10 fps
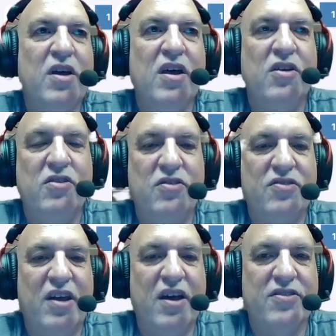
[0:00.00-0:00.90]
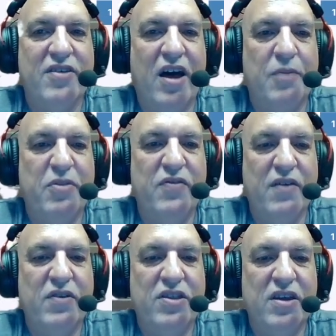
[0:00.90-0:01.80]
to stay on top of
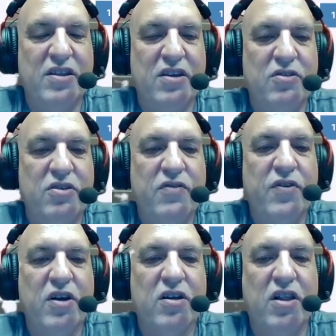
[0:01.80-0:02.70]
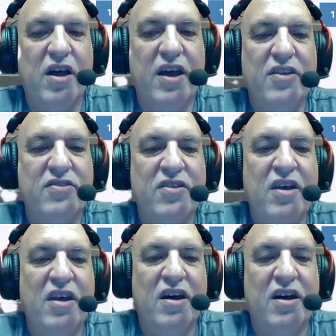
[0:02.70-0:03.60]
everything that you do for your clients.
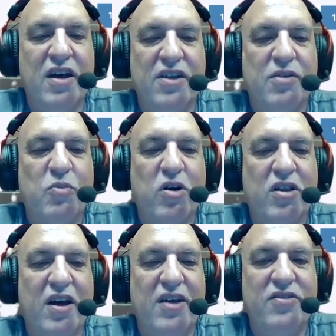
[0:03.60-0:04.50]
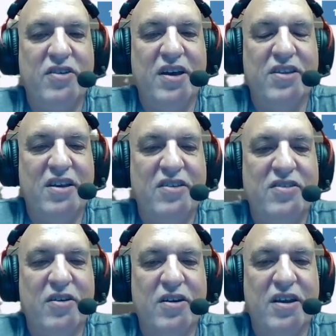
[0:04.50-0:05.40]
And the more clients you get, the
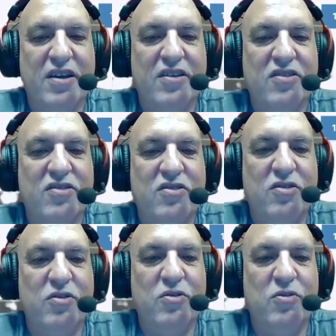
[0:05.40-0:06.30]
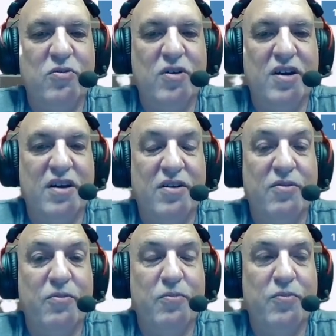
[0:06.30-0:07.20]
easier it is to
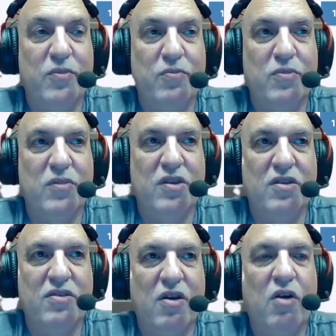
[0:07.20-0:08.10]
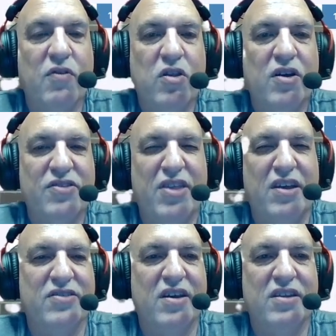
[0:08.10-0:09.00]
overlook
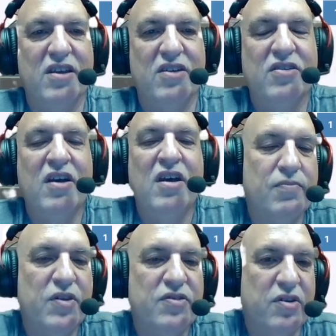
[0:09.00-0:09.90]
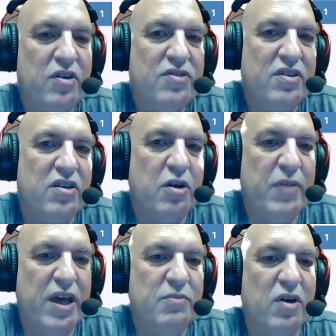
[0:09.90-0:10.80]
things like this. So using the
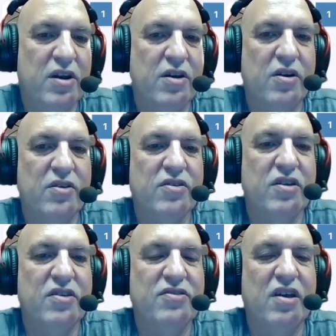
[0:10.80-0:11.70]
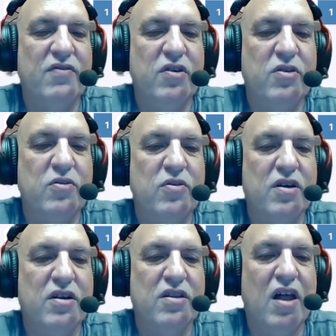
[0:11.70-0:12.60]
domain monitor is going to save you
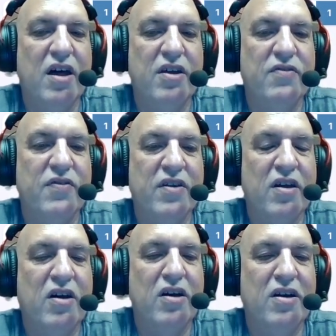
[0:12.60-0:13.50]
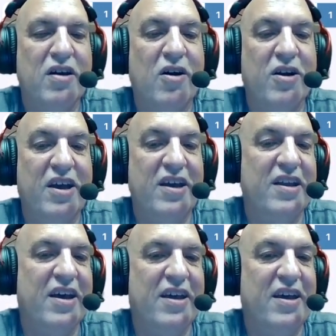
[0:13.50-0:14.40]
a lot of heartache
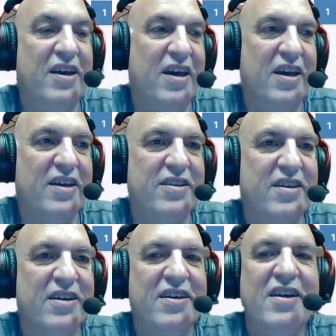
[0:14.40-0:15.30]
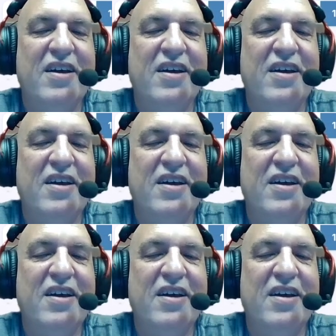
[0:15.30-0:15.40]
and headache and